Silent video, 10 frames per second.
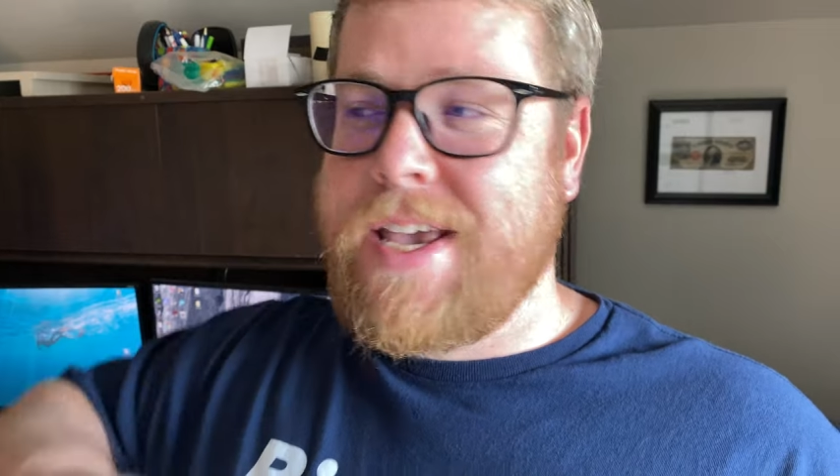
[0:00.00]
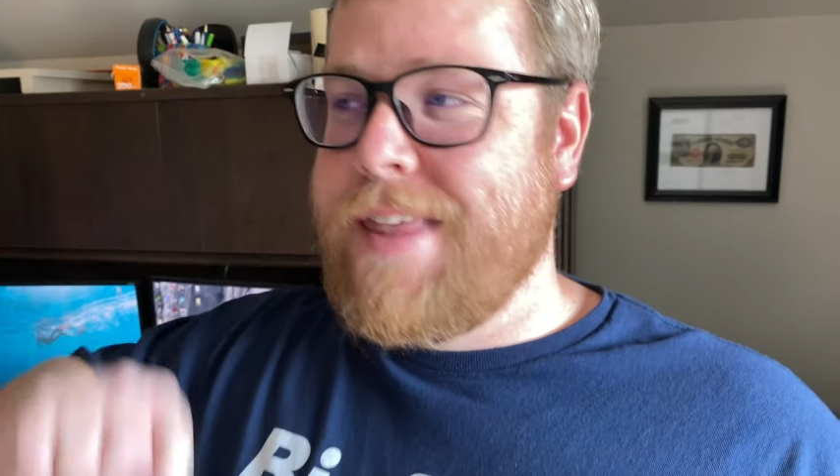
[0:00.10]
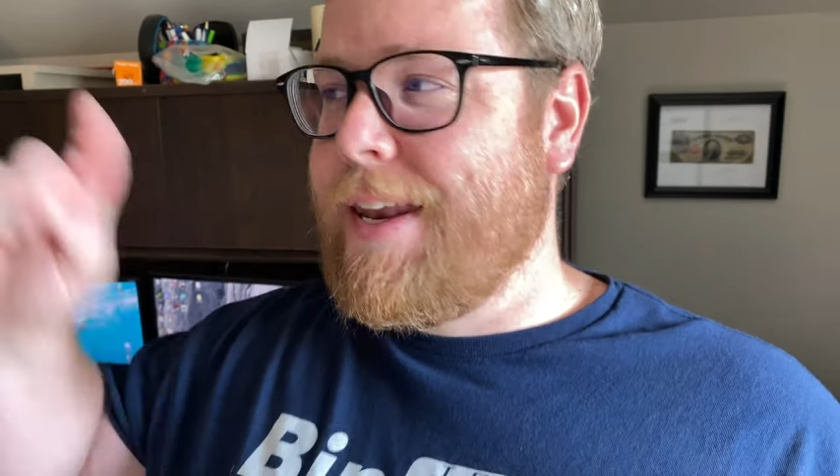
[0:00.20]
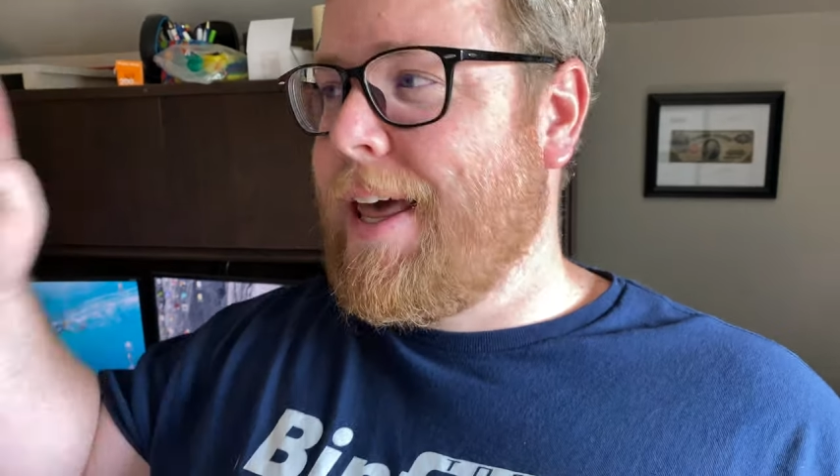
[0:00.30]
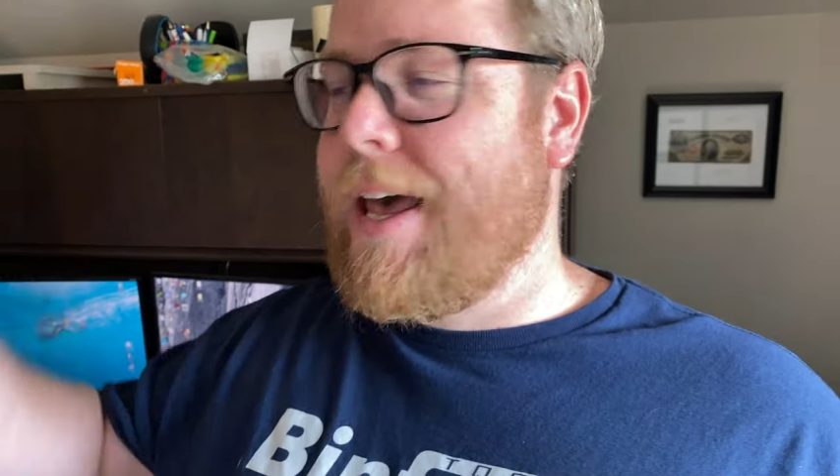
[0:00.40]

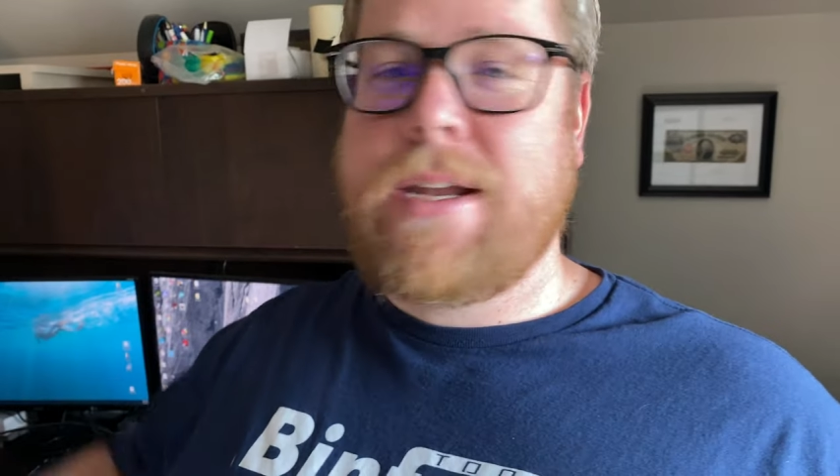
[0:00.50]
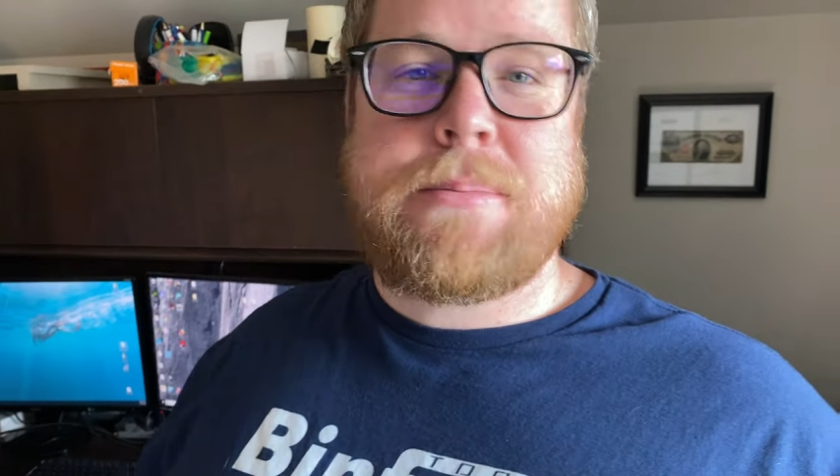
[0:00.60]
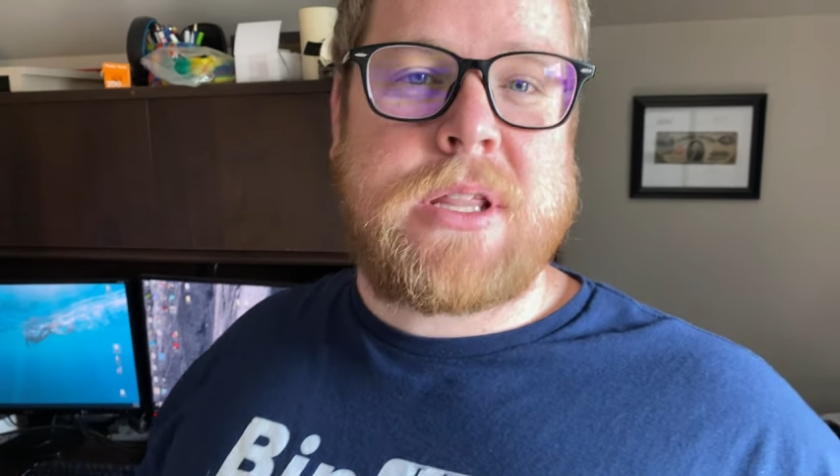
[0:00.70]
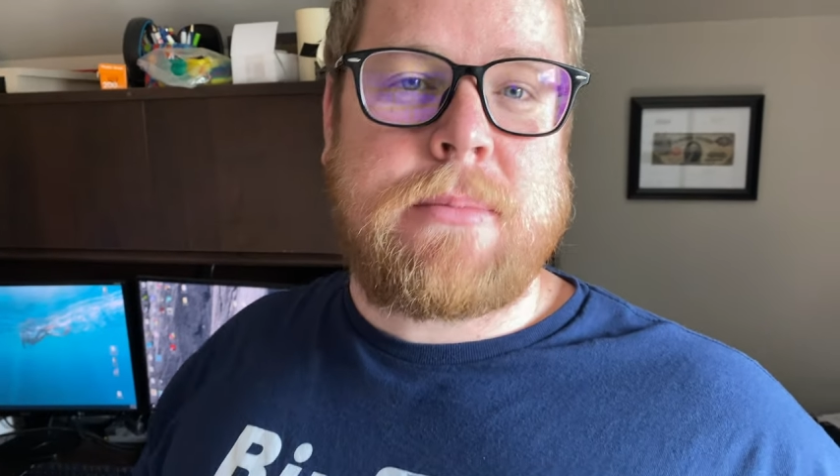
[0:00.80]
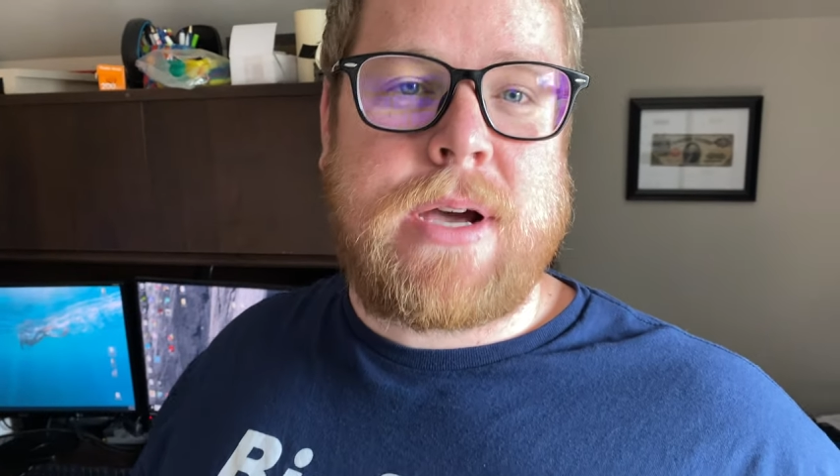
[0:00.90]
and then head up
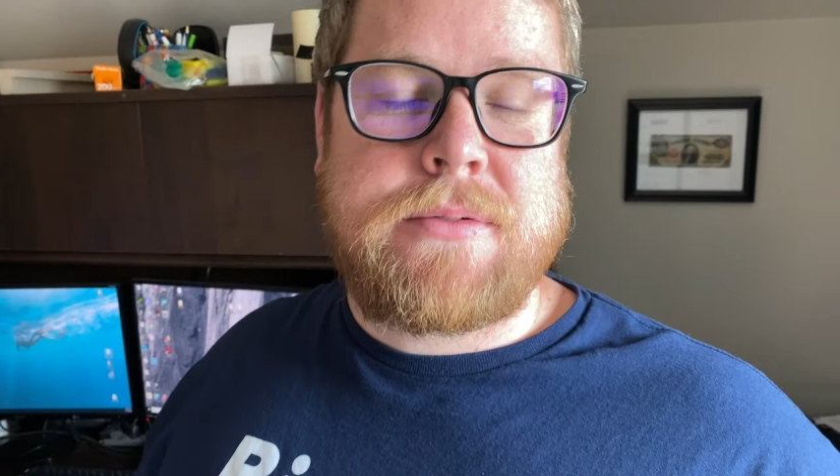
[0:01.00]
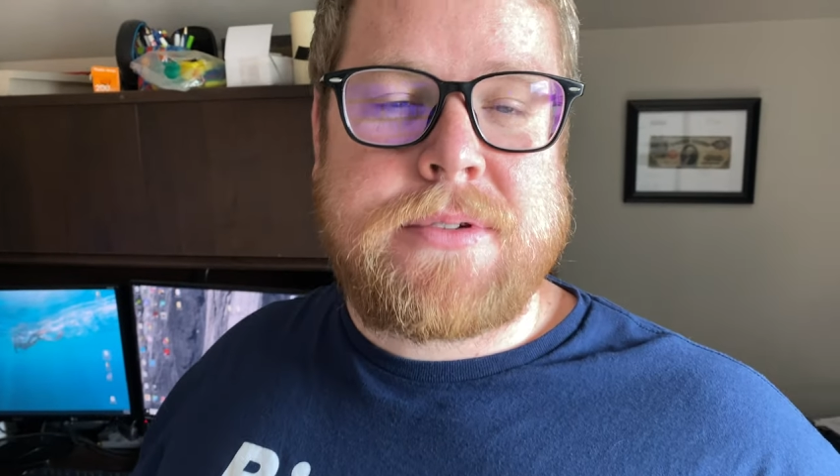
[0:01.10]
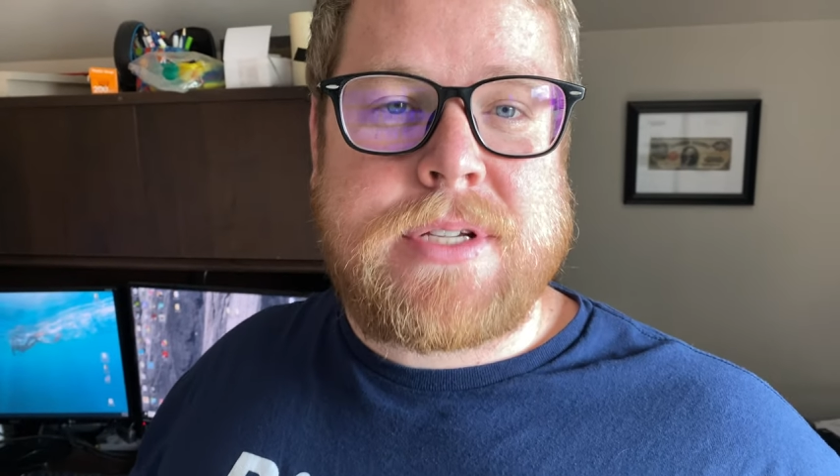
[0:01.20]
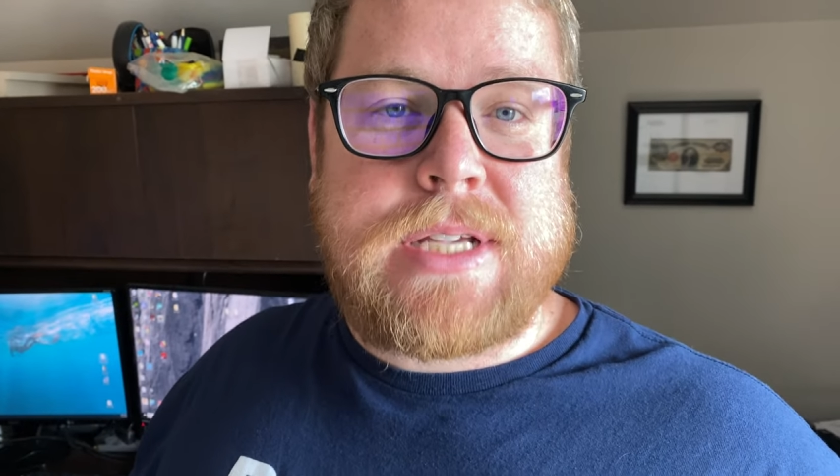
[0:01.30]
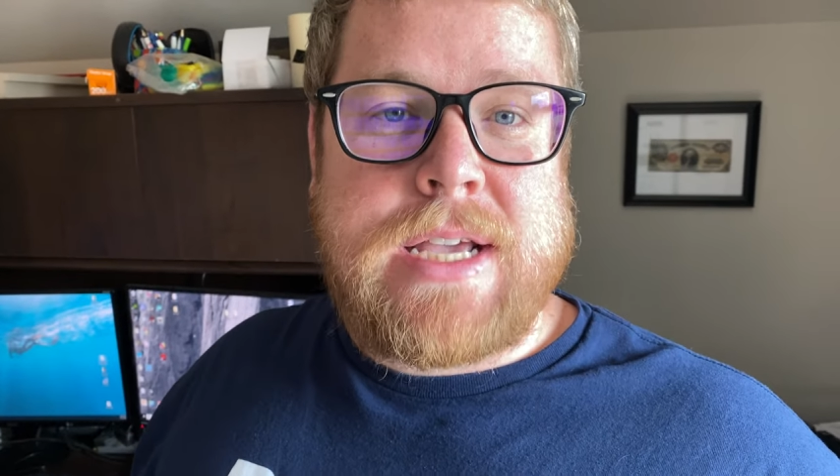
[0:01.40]
to the
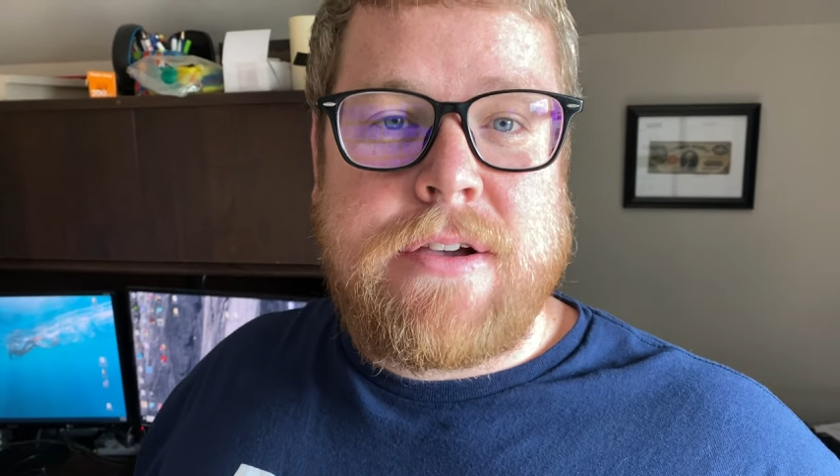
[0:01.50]
mountains